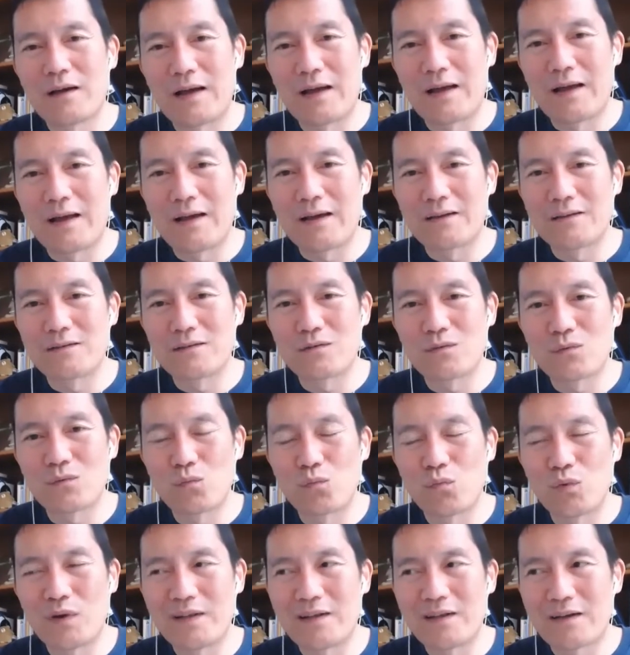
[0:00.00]
And
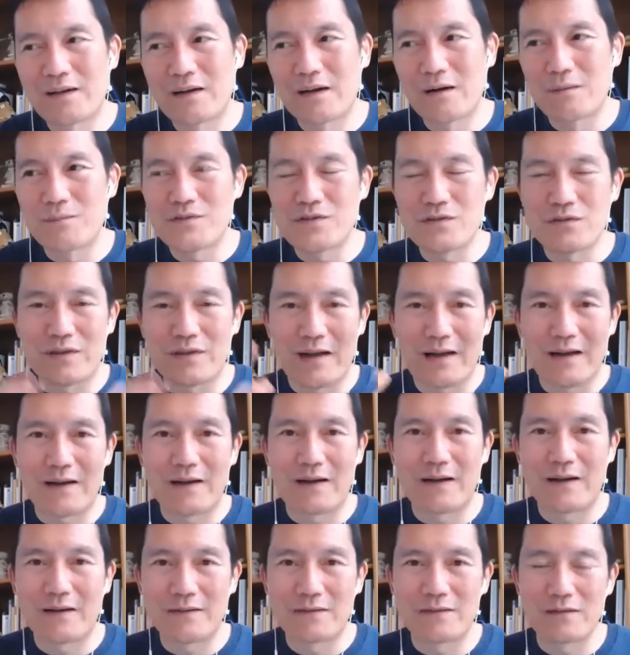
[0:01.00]
when it comes to that
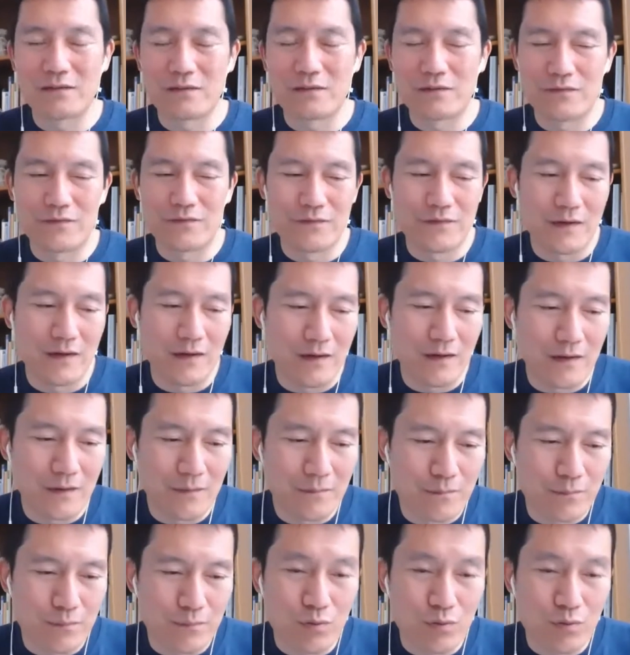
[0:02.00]
kind of uh,